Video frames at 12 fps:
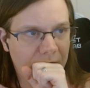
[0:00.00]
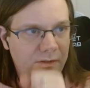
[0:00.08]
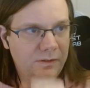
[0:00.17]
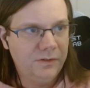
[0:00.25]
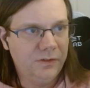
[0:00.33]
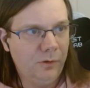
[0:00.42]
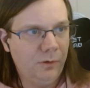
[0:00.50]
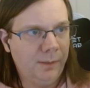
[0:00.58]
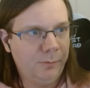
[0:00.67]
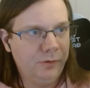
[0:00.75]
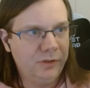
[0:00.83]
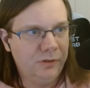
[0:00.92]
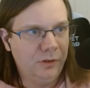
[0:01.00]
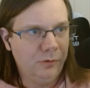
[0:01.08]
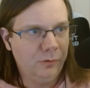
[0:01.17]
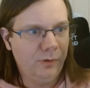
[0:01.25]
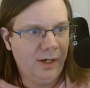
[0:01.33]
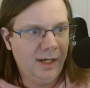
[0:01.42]
So I'm going to go
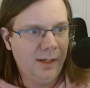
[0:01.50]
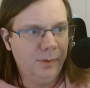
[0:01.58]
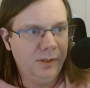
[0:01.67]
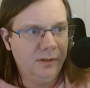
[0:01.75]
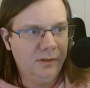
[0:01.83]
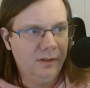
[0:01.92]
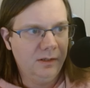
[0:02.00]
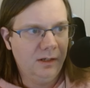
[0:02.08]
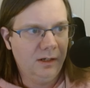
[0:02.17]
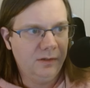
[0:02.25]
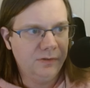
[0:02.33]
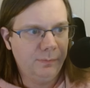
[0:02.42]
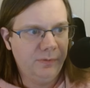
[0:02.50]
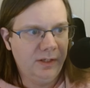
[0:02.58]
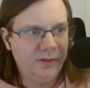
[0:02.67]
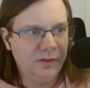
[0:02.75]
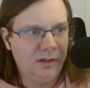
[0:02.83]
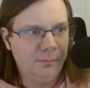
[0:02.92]
grab some
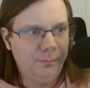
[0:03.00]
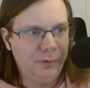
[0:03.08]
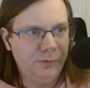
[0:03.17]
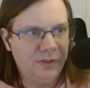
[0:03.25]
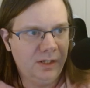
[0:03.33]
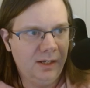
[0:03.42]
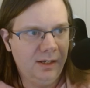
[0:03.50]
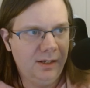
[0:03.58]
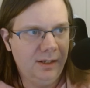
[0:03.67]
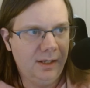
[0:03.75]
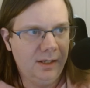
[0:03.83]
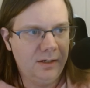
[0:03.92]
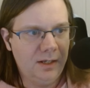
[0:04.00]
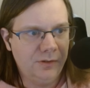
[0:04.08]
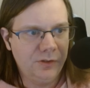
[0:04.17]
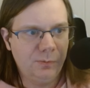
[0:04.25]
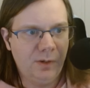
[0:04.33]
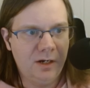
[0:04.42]
things on Blue Sky and
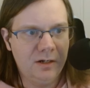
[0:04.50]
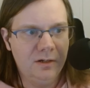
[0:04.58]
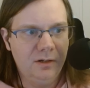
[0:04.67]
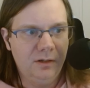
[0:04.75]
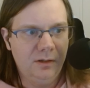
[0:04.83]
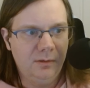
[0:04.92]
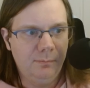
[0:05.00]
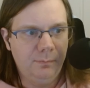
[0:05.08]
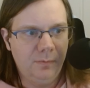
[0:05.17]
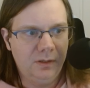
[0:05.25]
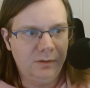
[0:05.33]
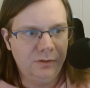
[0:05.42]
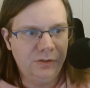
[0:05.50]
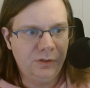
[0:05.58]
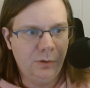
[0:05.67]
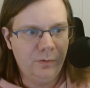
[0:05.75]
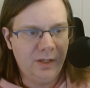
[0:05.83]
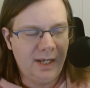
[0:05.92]
elsewhere
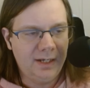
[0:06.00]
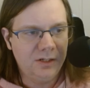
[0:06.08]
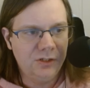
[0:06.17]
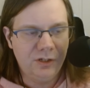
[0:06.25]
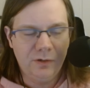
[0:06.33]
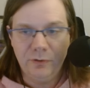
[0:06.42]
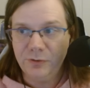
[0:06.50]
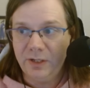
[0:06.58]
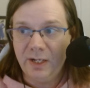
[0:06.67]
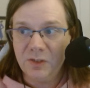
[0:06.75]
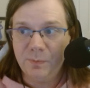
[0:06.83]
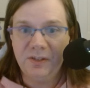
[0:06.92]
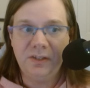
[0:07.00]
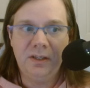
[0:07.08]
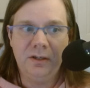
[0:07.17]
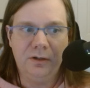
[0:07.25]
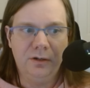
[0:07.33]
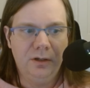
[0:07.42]
so that I can share those announcements
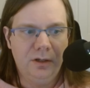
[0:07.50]
here.